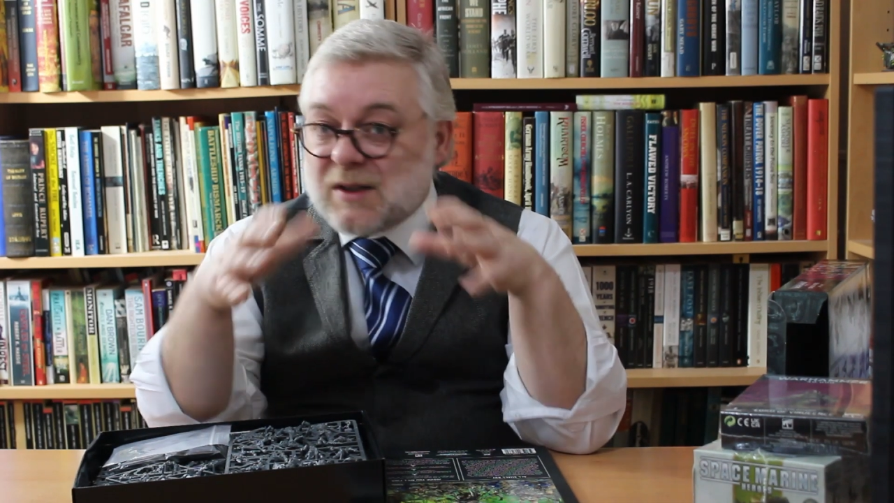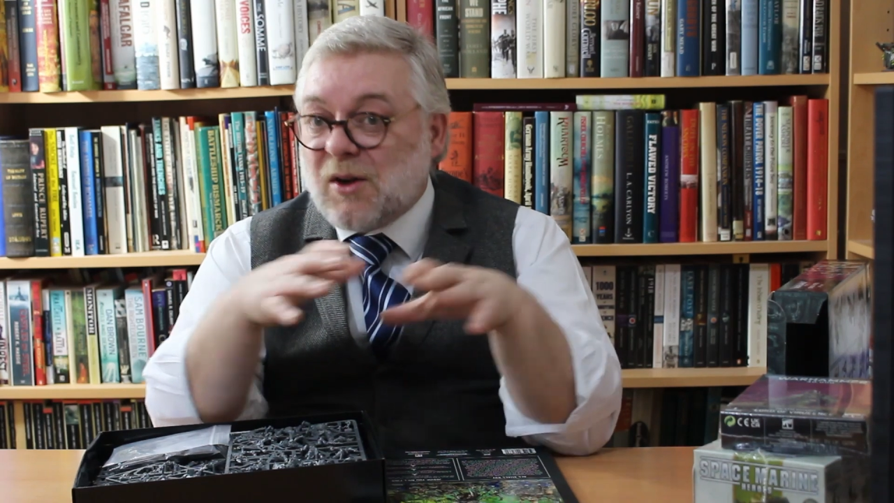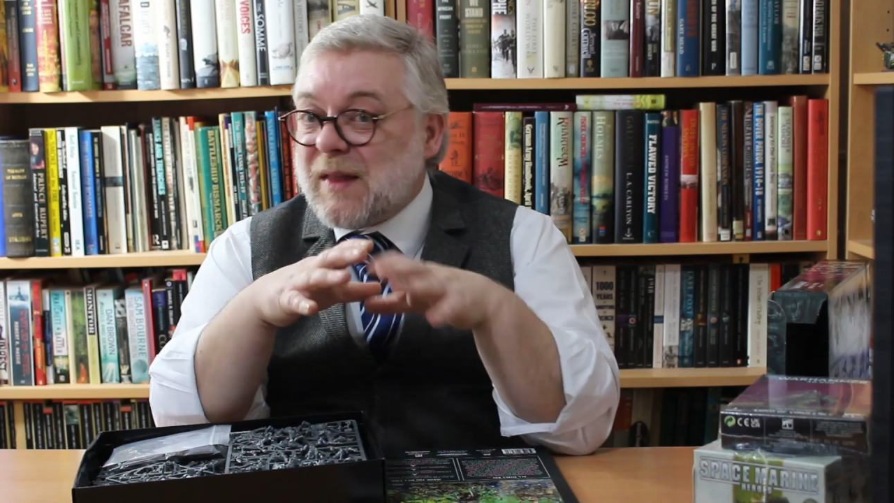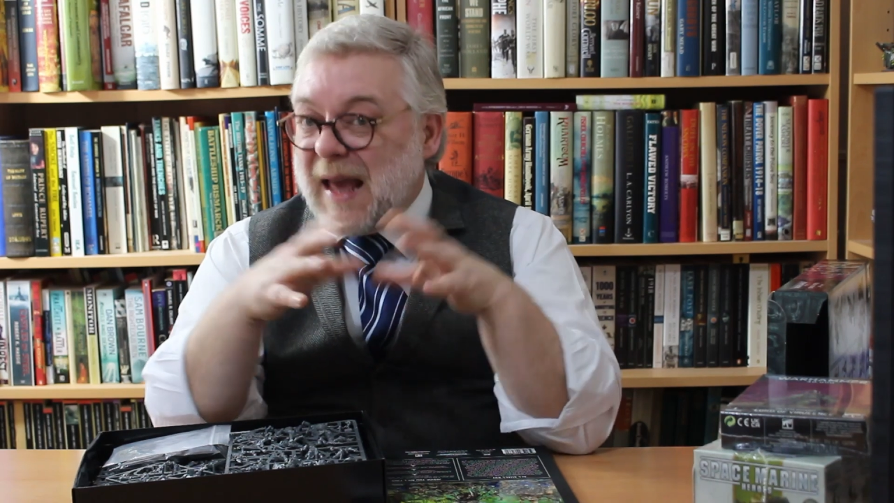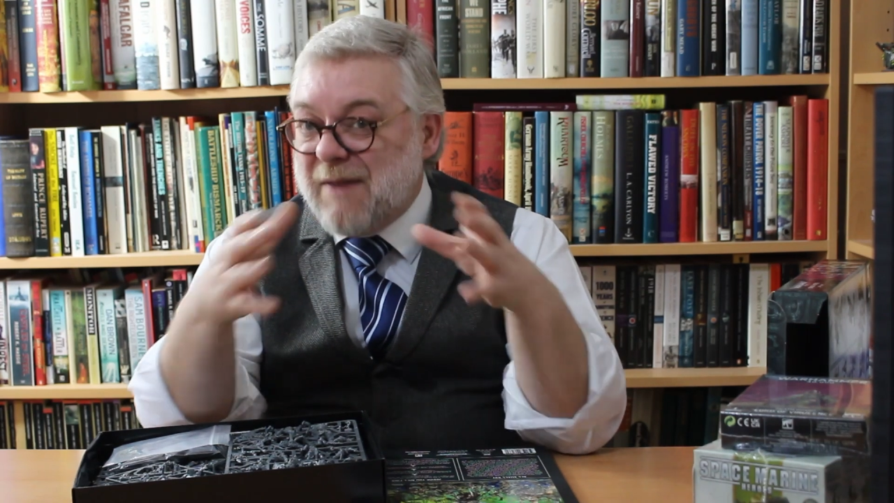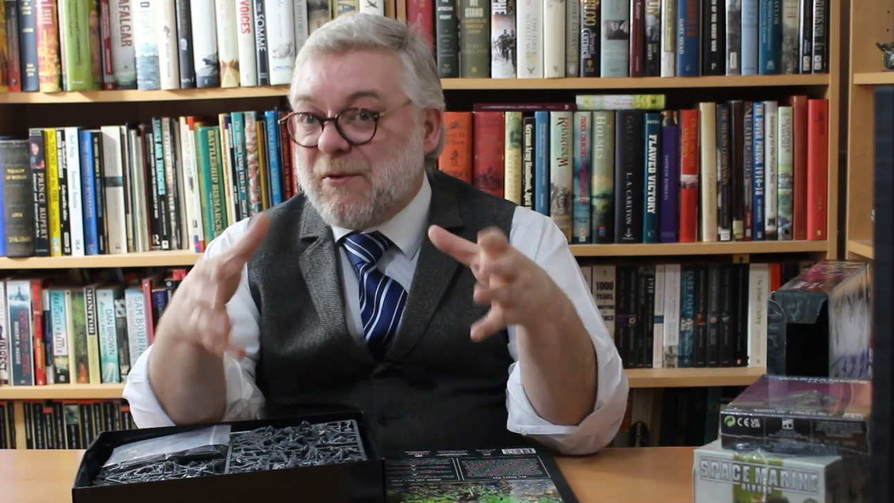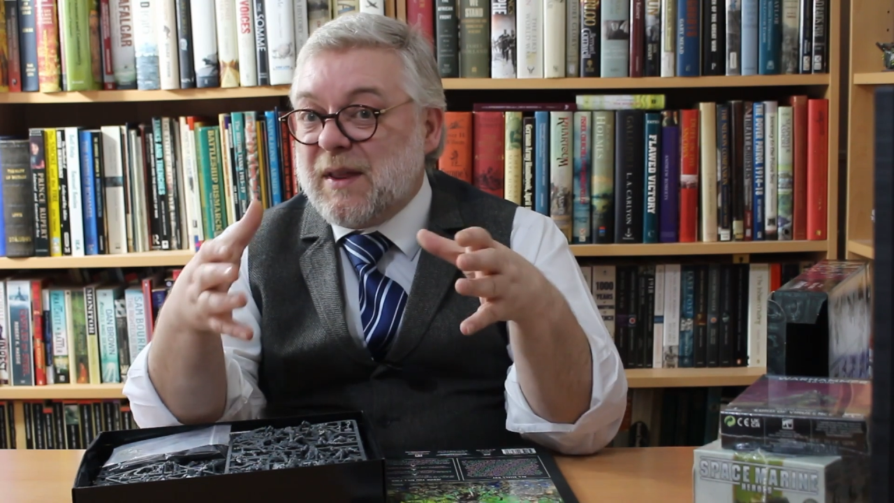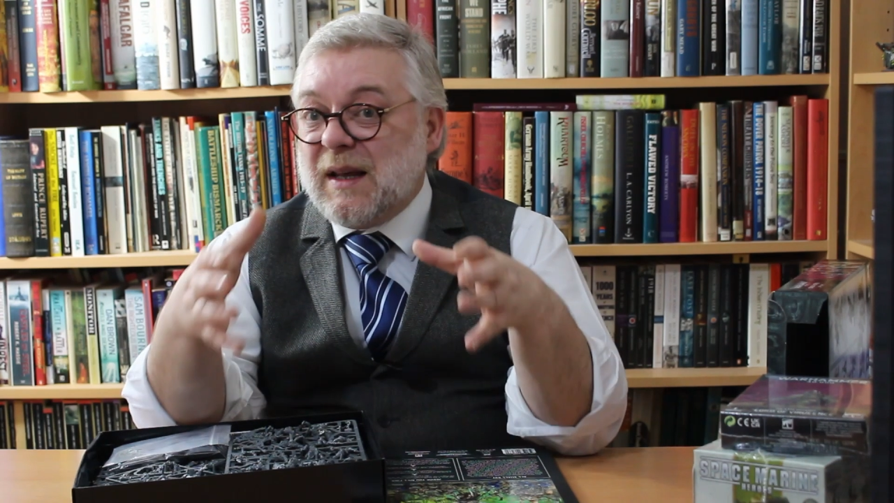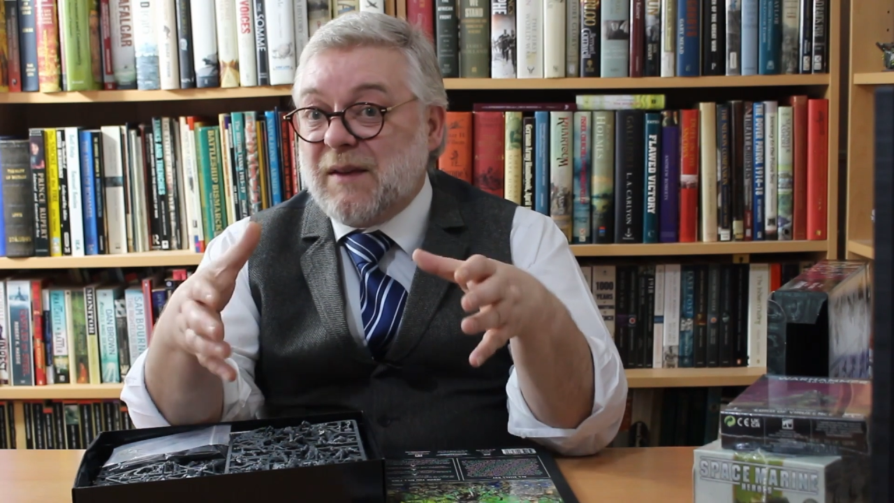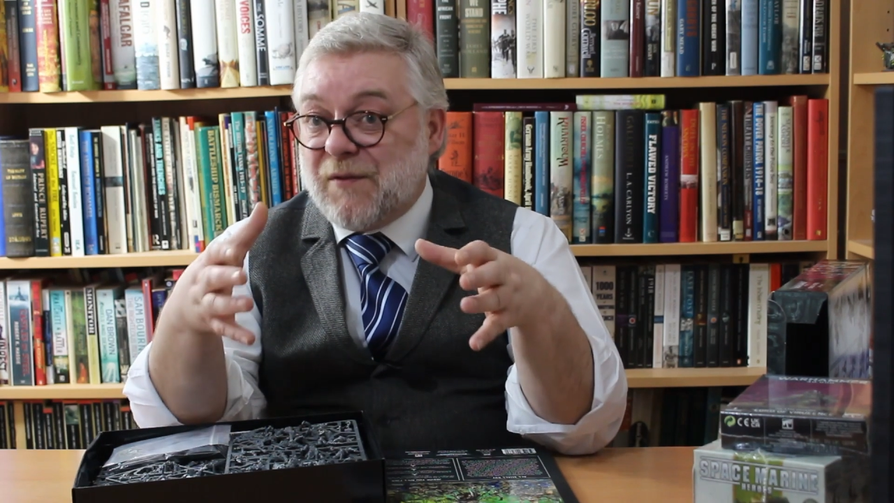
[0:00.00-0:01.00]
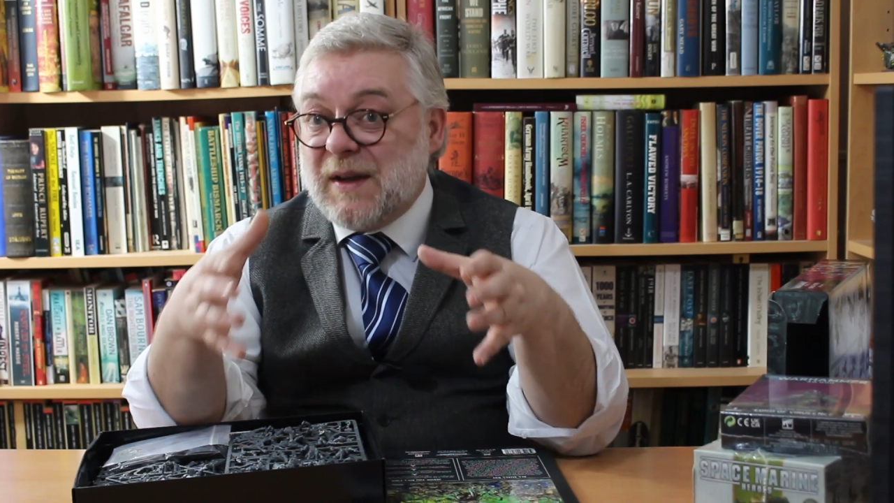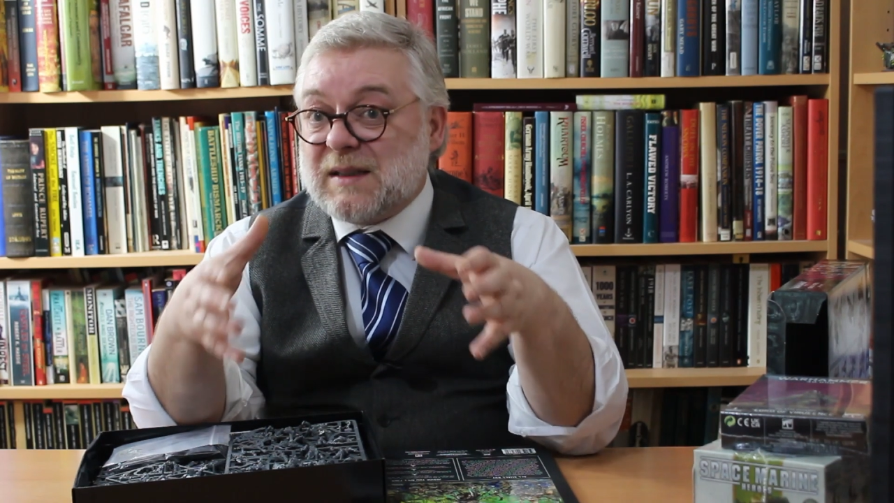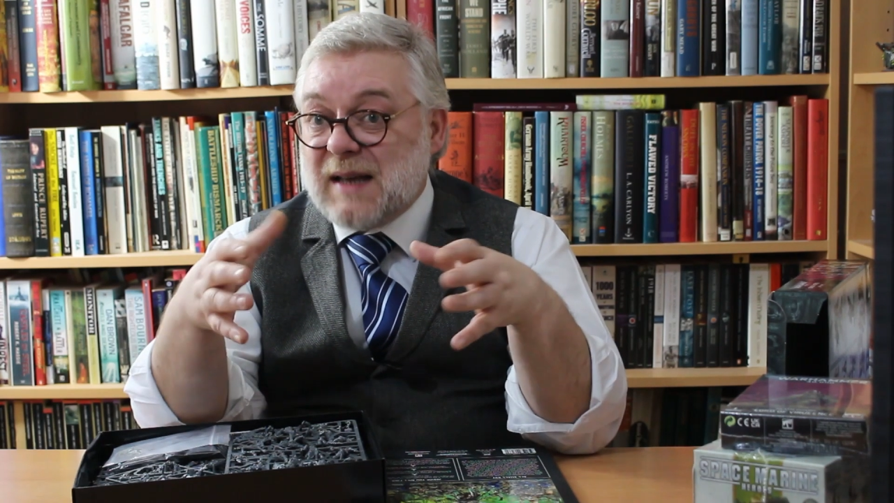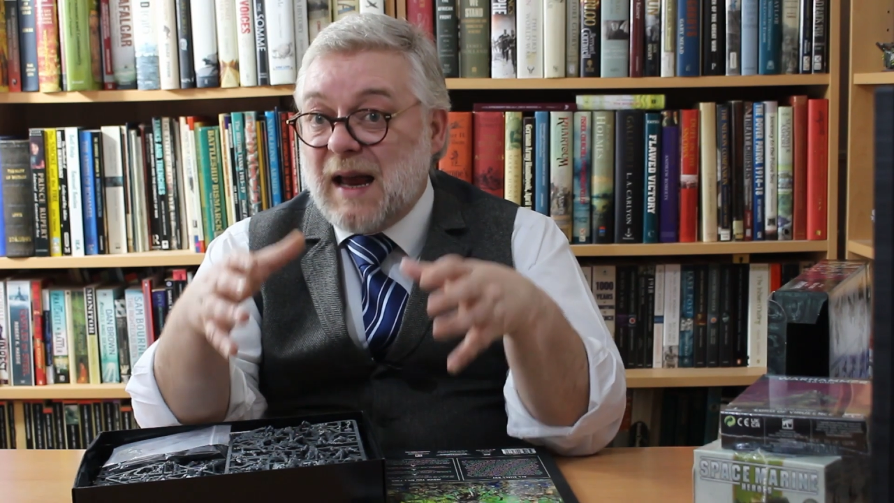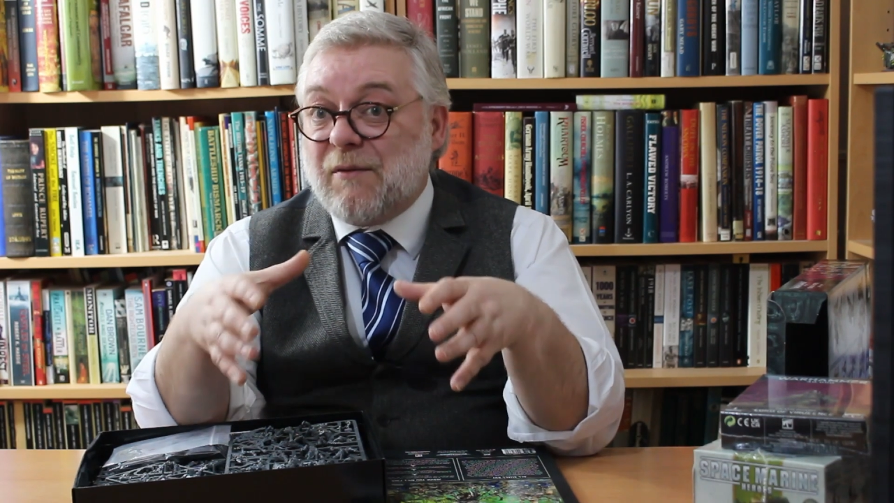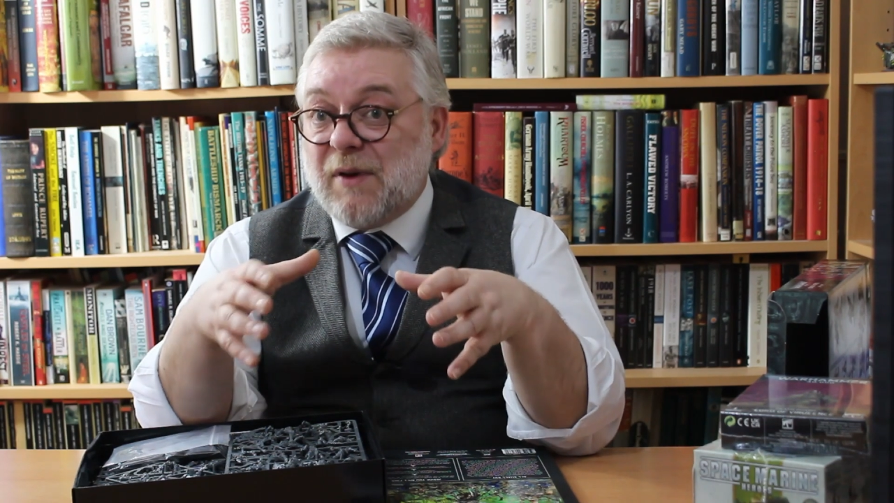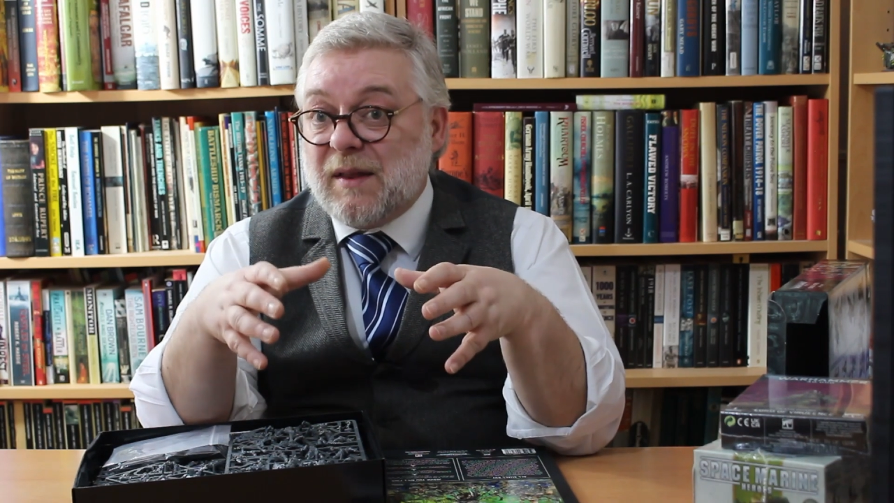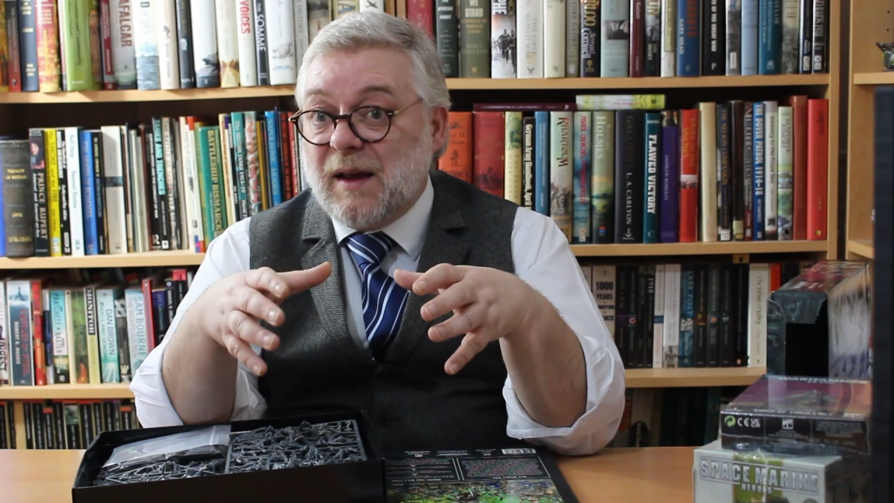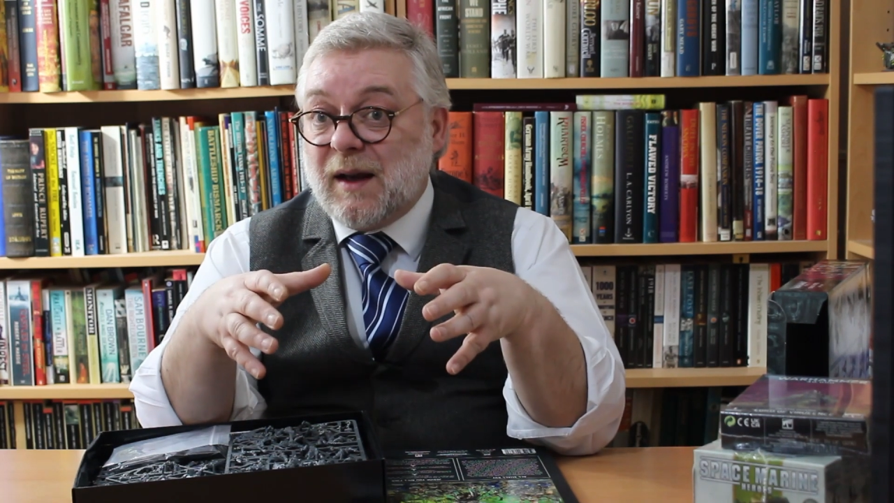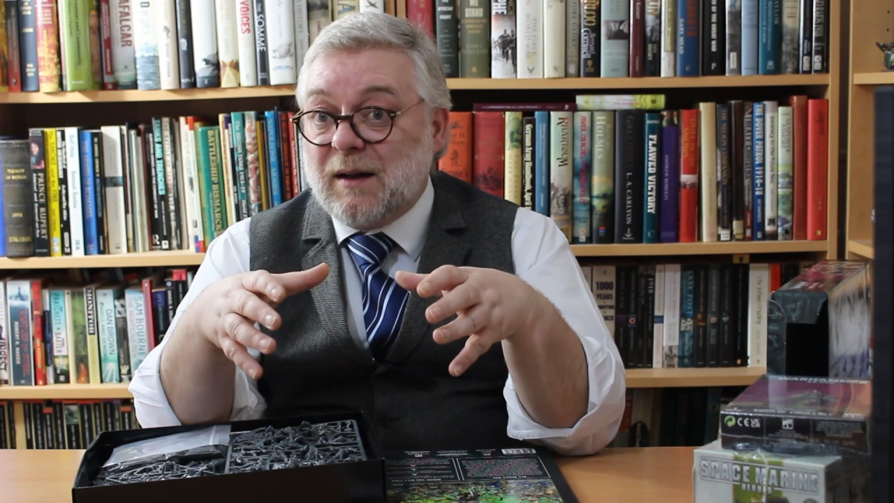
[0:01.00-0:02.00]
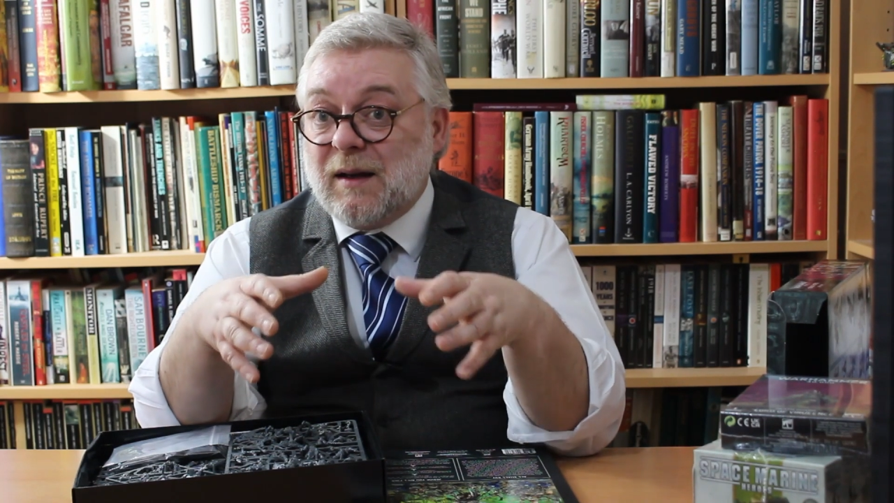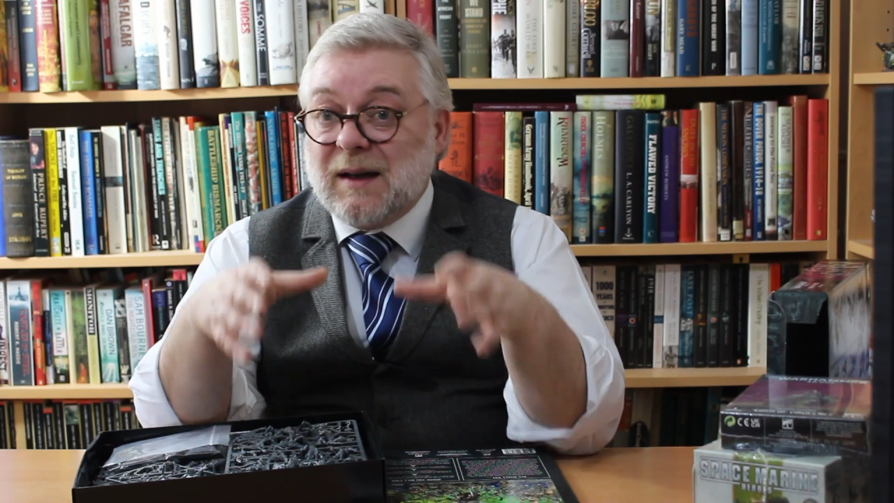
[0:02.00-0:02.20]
It's not that everything fits everything.